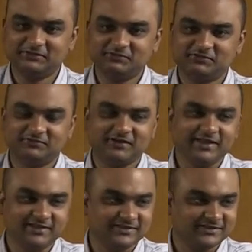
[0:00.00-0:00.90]

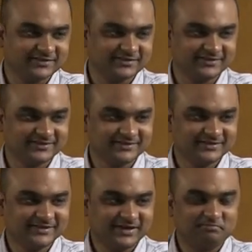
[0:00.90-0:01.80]
Why?
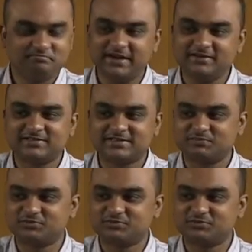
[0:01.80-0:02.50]
A paid trip to